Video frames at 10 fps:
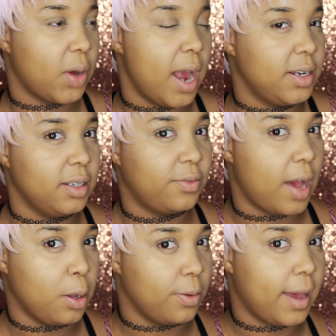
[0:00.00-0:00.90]
I just
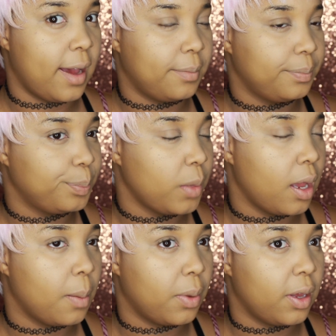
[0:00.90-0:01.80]
follow that.
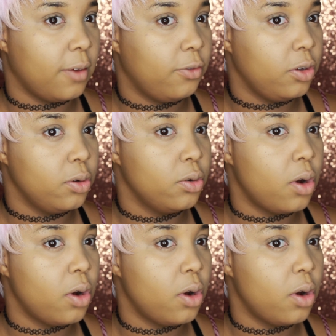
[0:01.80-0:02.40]
But if you